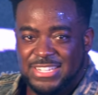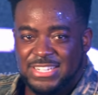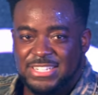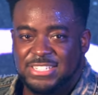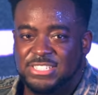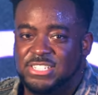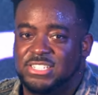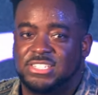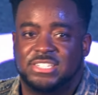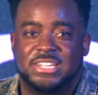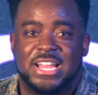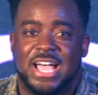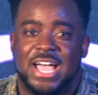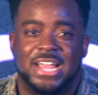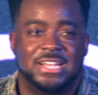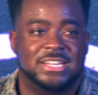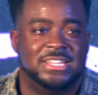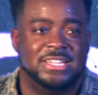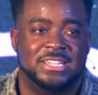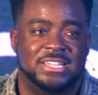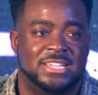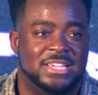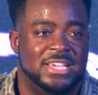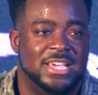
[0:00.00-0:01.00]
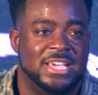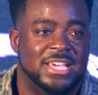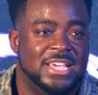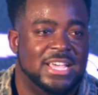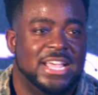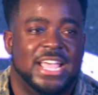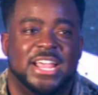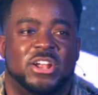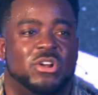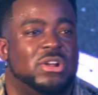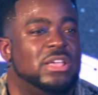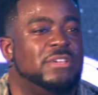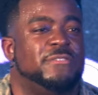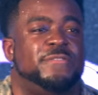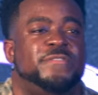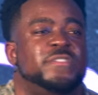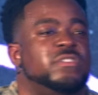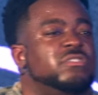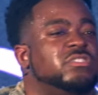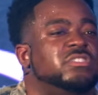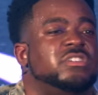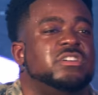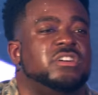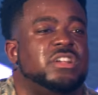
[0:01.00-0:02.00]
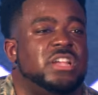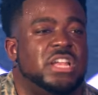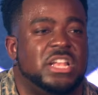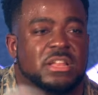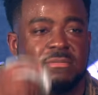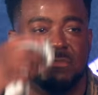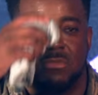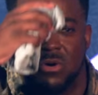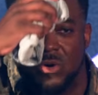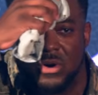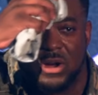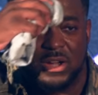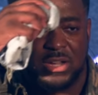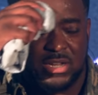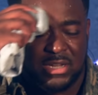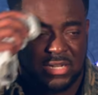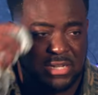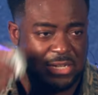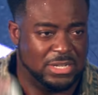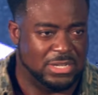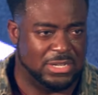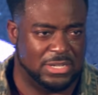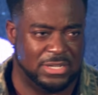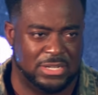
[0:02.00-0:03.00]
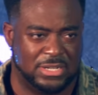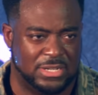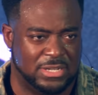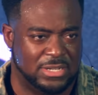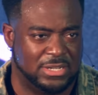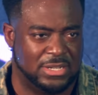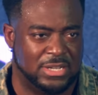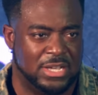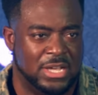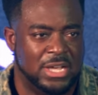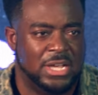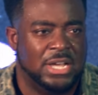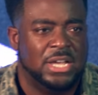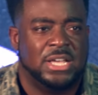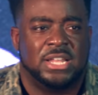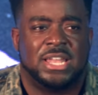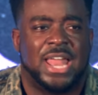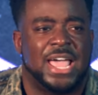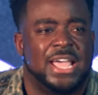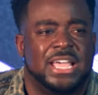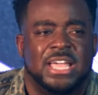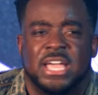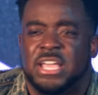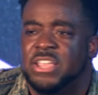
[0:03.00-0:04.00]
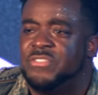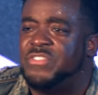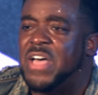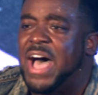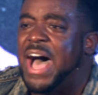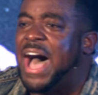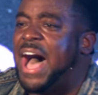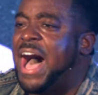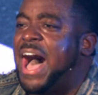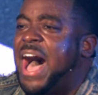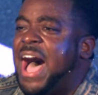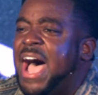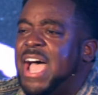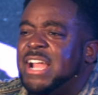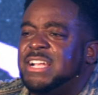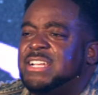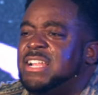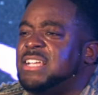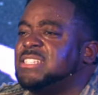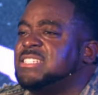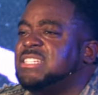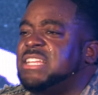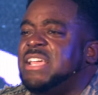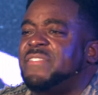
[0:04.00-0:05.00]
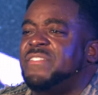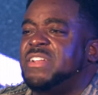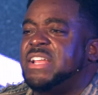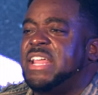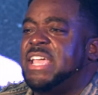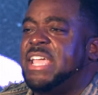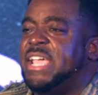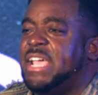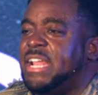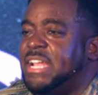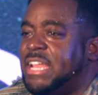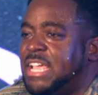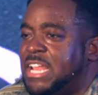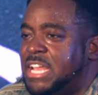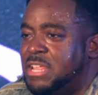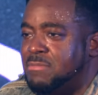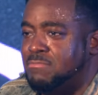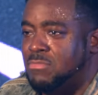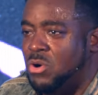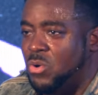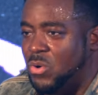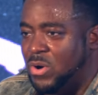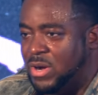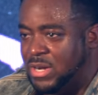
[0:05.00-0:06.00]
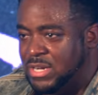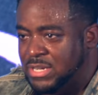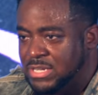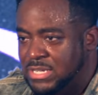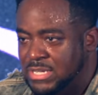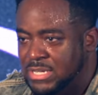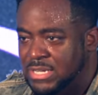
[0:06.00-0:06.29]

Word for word: It's just not, it don't even feel good anymore. Like the high doesn't even hit anymore.